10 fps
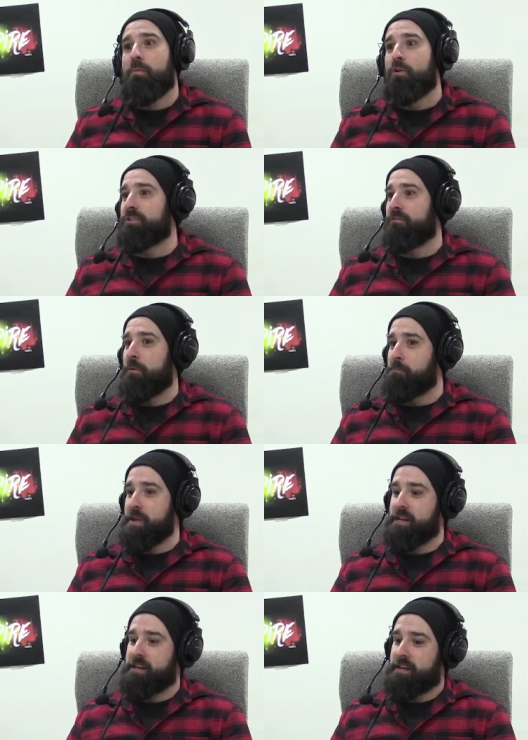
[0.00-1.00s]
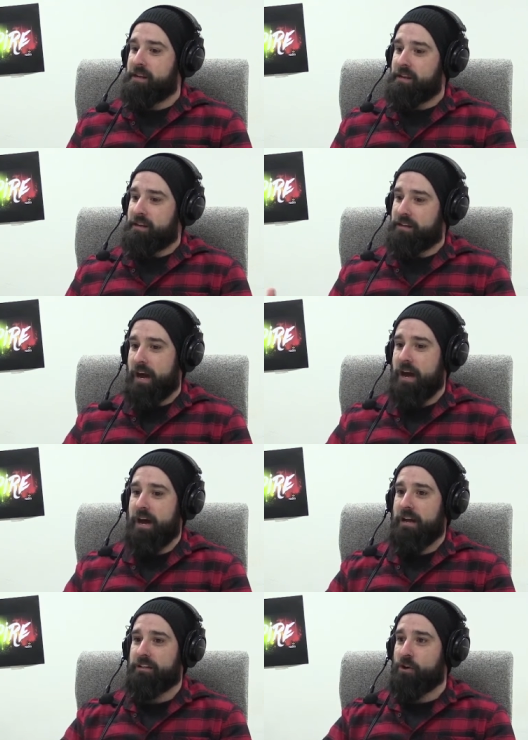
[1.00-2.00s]
of the big
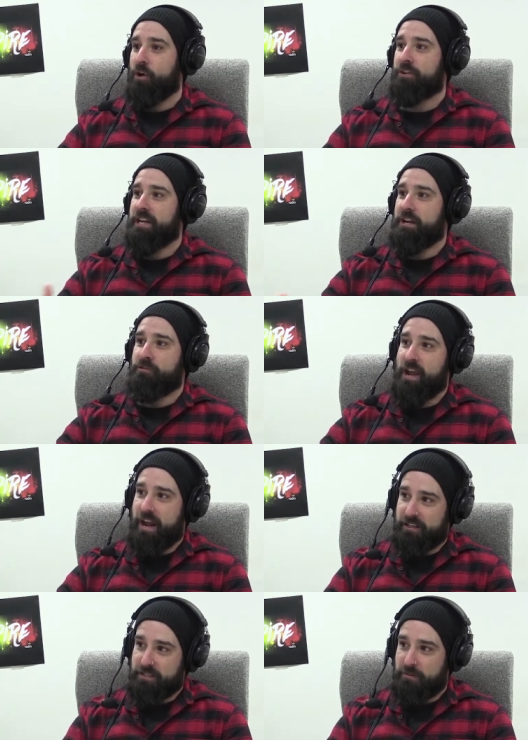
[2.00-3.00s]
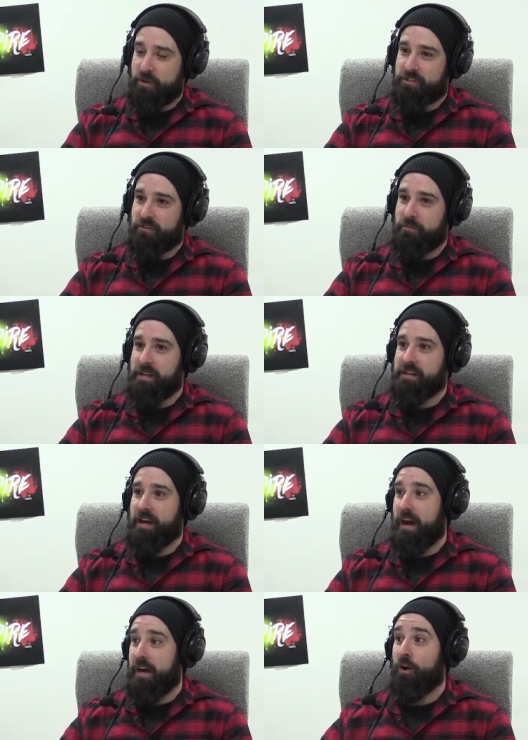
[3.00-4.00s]
card content creators, most of the big
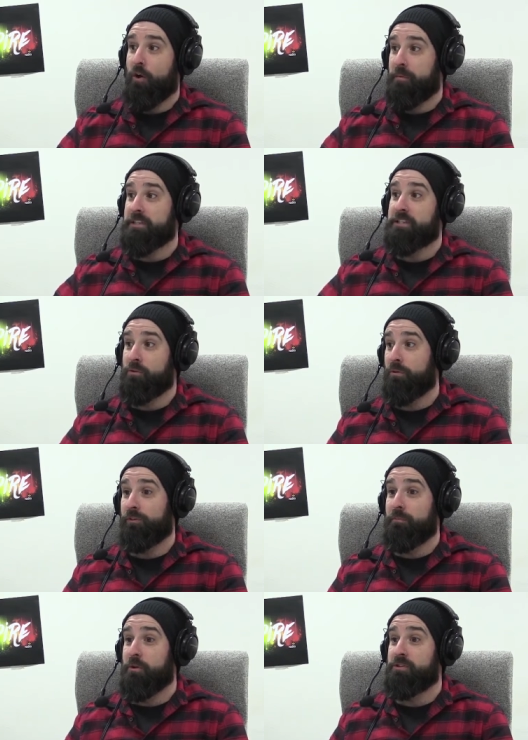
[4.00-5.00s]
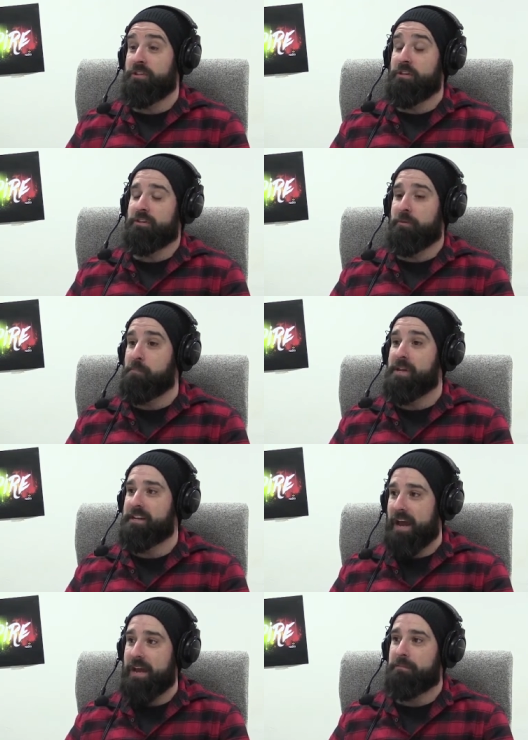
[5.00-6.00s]
card hobby stores, and most of the big
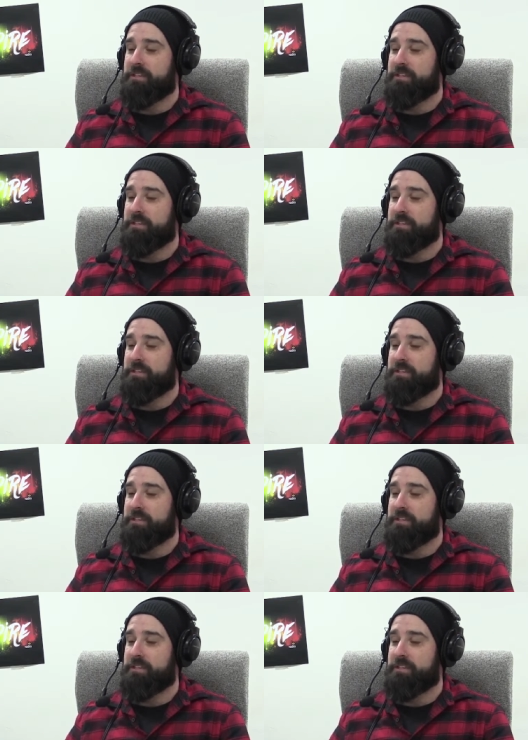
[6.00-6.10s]
names in the